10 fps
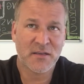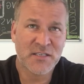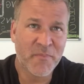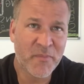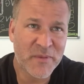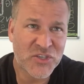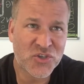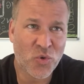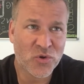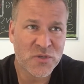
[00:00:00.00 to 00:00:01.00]
uh, supplement
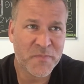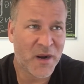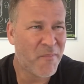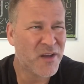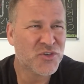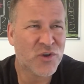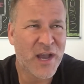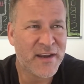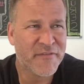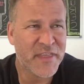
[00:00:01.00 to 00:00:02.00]
stores, but I'm also
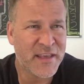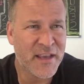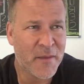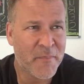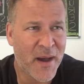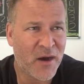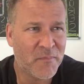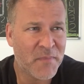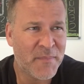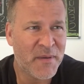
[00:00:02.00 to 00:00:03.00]
kind of thinking
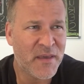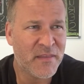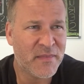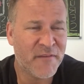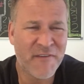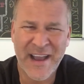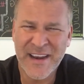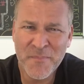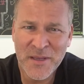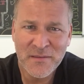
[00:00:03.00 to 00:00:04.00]
about maybe the
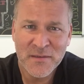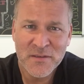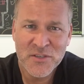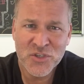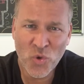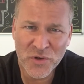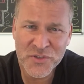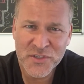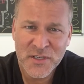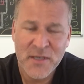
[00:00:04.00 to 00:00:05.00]
vitamin
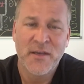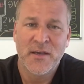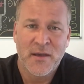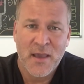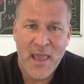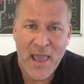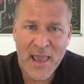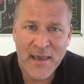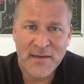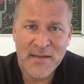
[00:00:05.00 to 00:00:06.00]
stores
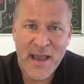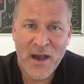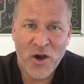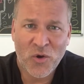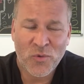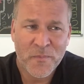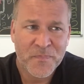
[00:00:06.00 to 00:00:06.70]
and how